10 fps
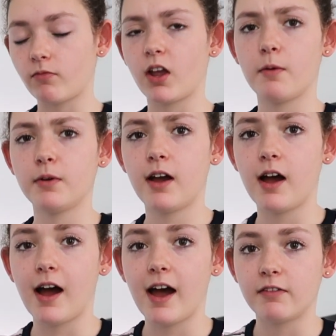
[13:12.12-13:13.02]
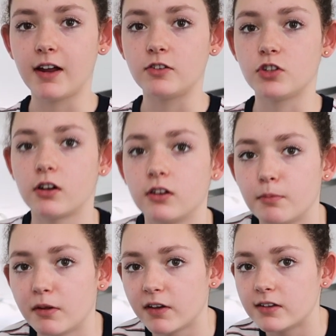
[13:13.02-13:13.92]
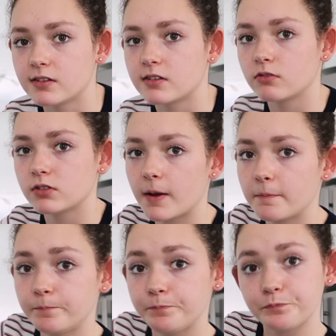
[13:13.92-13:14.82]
I haven't had chocolate on my face this whole time.